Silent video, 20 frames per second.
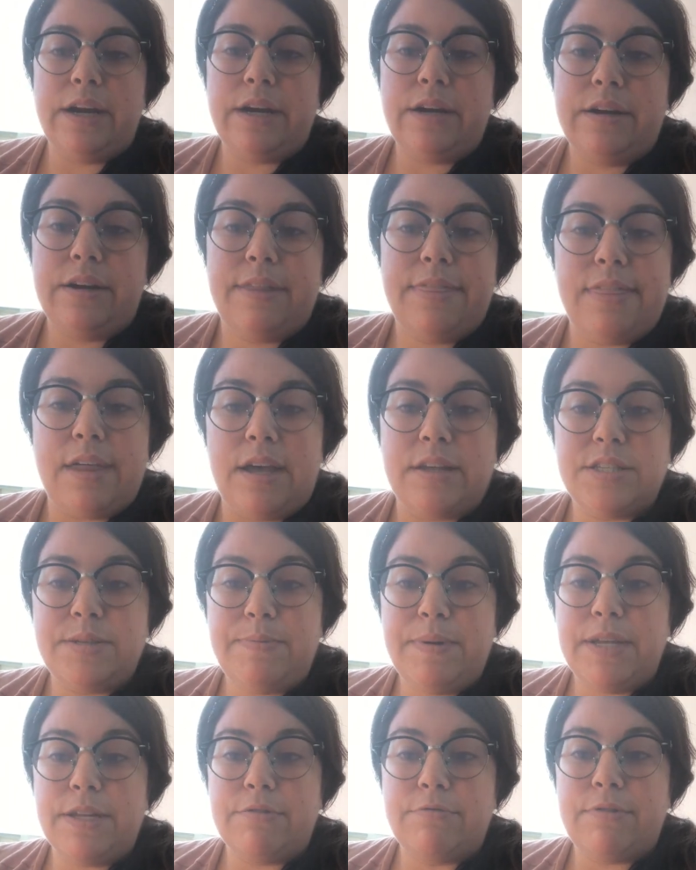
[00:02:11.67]
Earth as
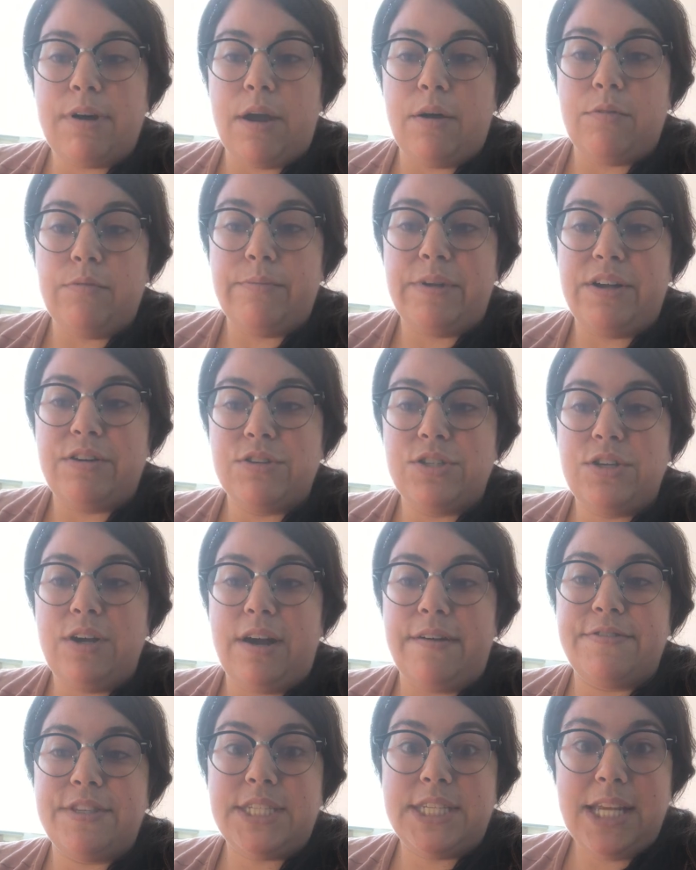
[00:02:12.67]
being round because you
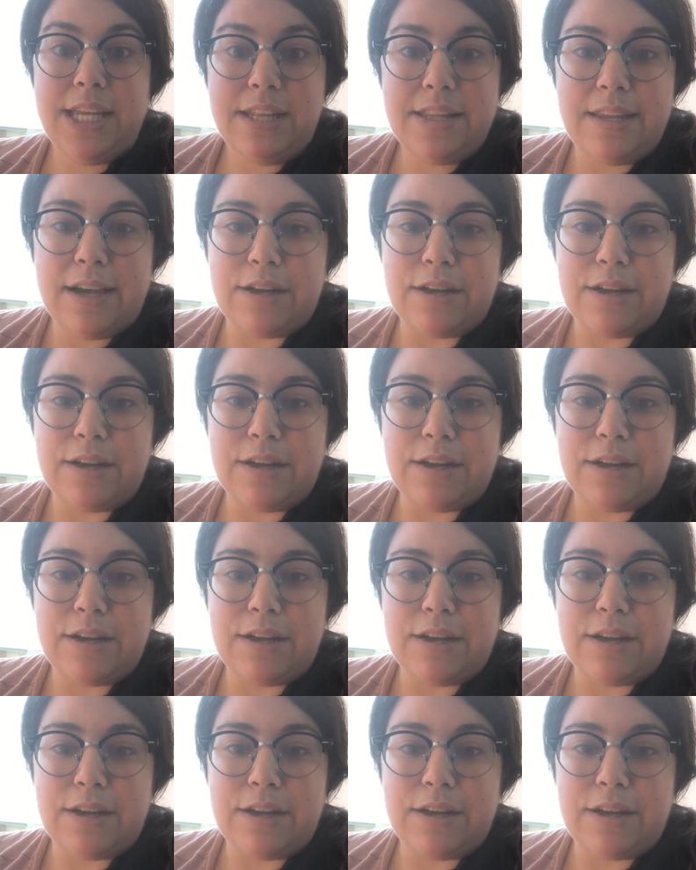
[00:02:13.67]
have seen